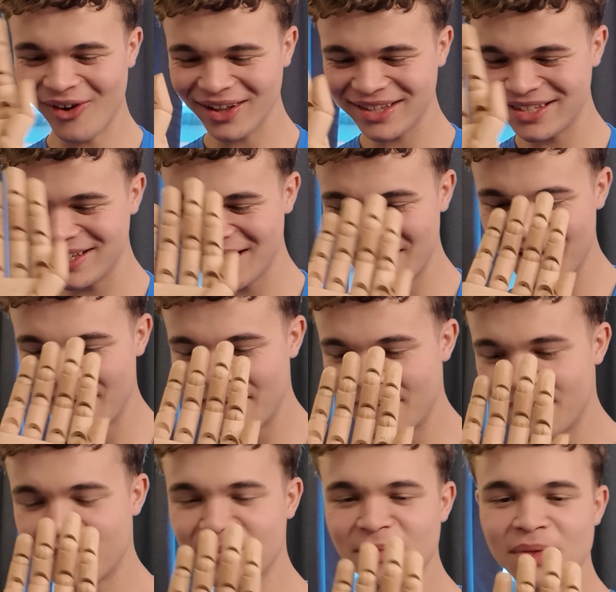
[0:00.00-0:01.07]
So it,
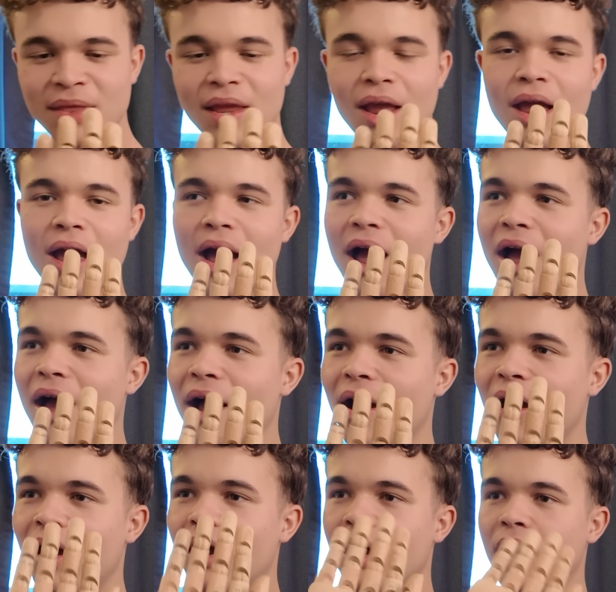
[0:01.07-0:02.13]
it takes some practice,
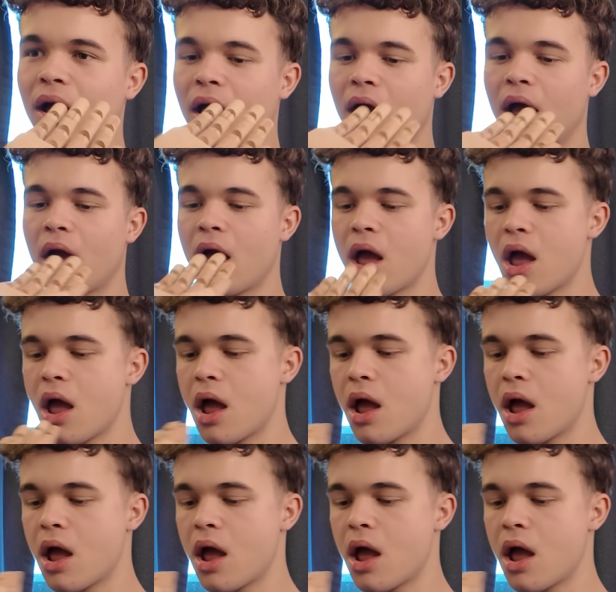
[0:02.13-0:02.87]
but um,